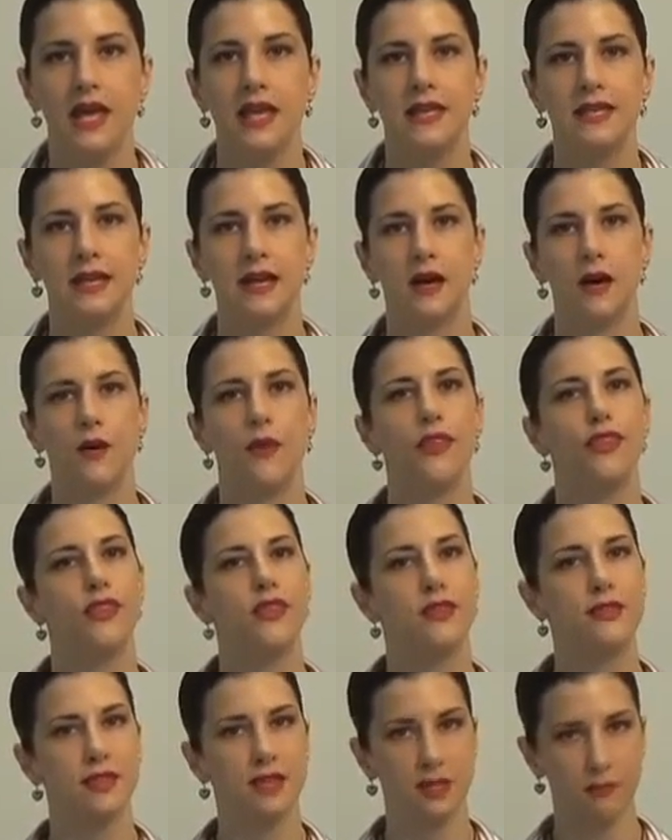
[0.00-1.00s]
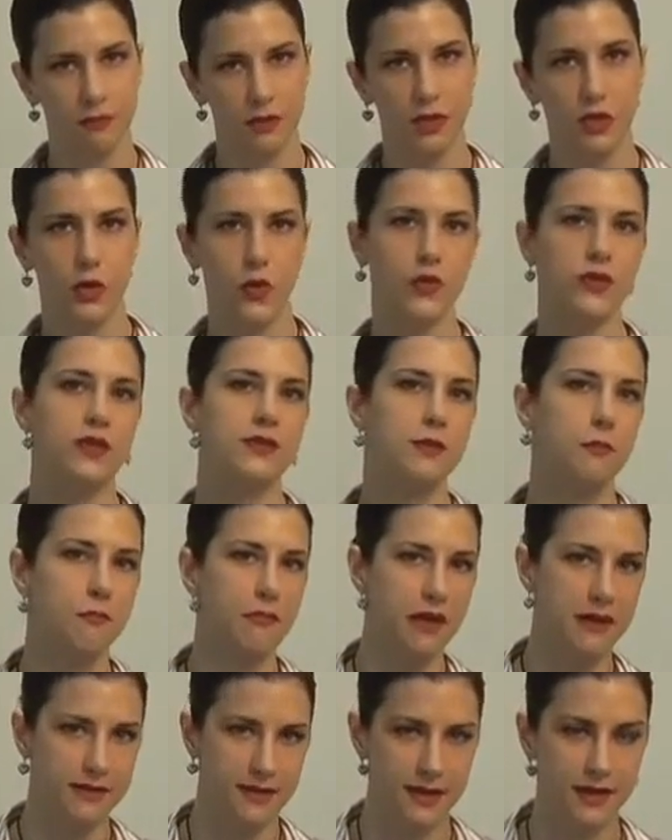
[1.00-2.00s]
Now, this can be used as a
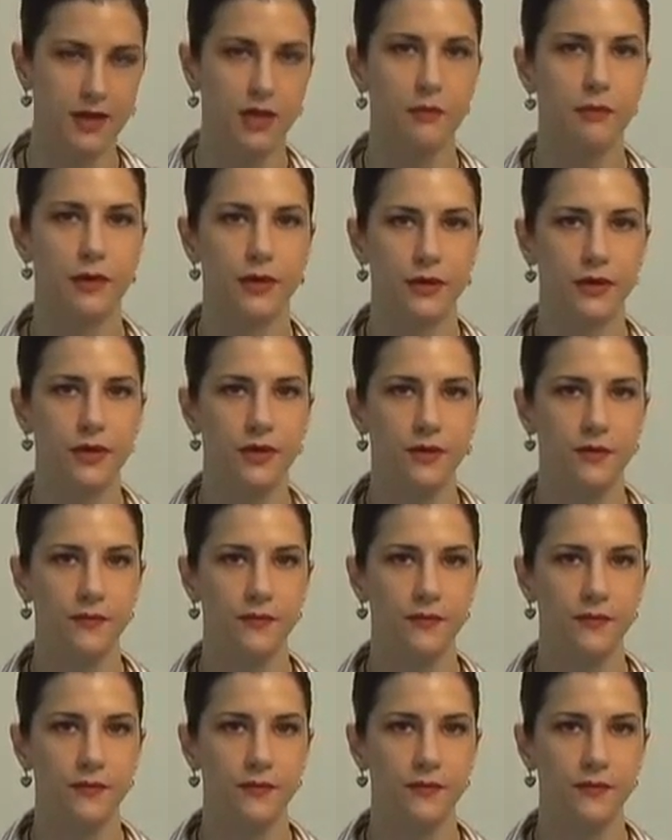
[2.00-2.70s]
bedside commode.